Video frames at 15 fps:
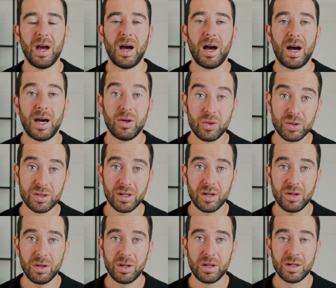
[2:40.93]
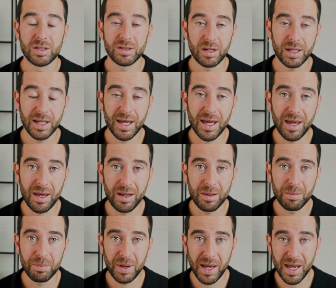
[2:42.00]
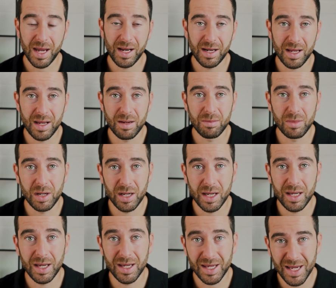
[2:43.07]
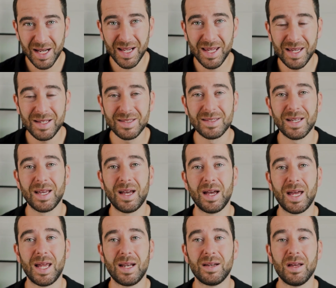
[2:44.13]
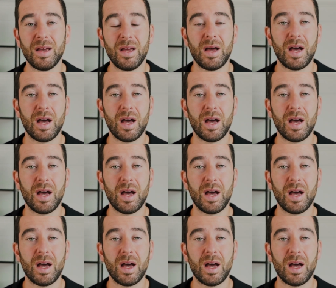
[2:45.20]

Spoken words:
I also started getting pain in my Achilles, and